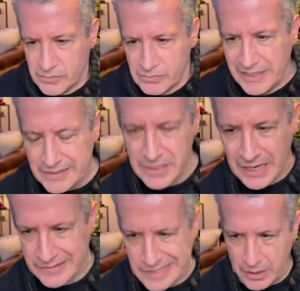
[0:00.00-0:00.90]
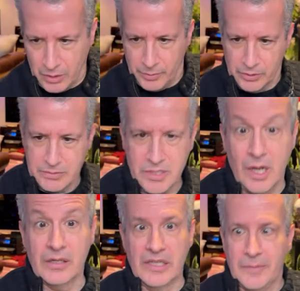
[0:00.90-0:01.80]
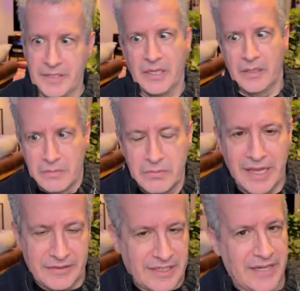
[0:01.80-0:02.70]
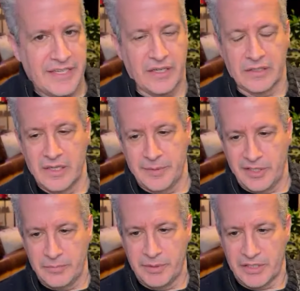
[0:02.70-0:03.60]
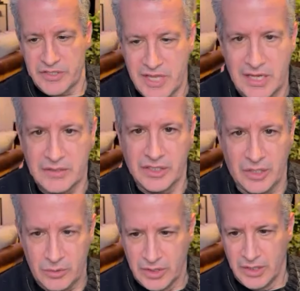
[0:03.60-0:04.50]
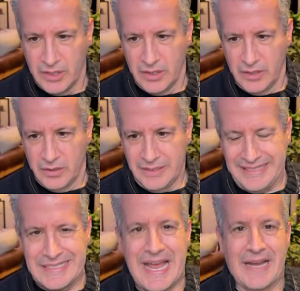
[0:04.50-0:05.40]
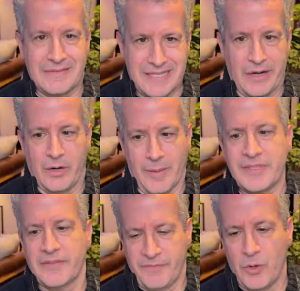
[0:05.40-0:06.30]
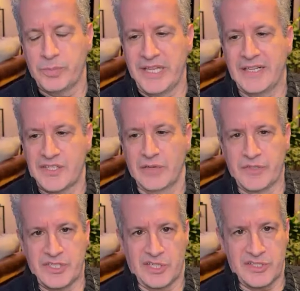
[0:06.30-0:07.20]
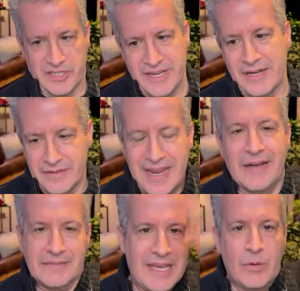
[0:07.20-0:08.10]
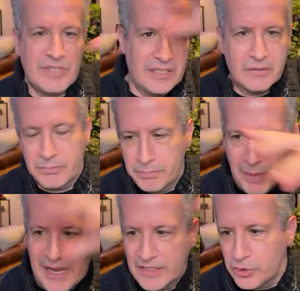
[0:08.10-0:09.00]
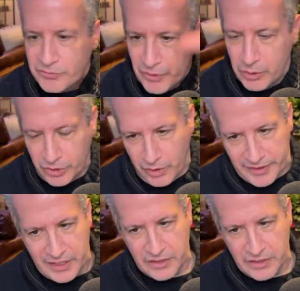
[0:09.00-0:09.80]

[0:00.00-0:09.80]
it's not terrible. It's unlimited. Not that I need unlimited, but it's not, it's not terrible. I mean, the phone plan itself is $60, not counting buying a new phone and all that kind